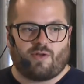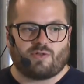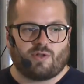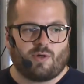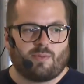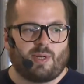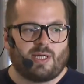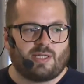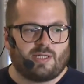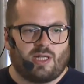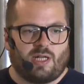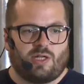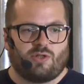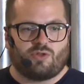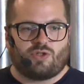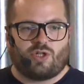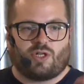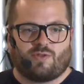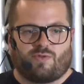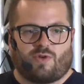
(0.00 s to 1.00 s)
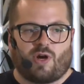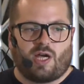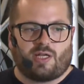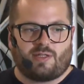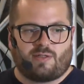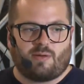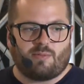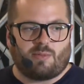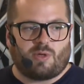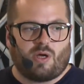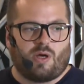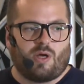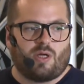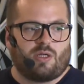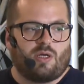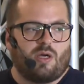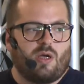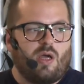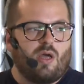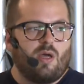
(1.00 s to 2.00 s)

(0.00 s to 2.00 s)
So basically, you just write some code,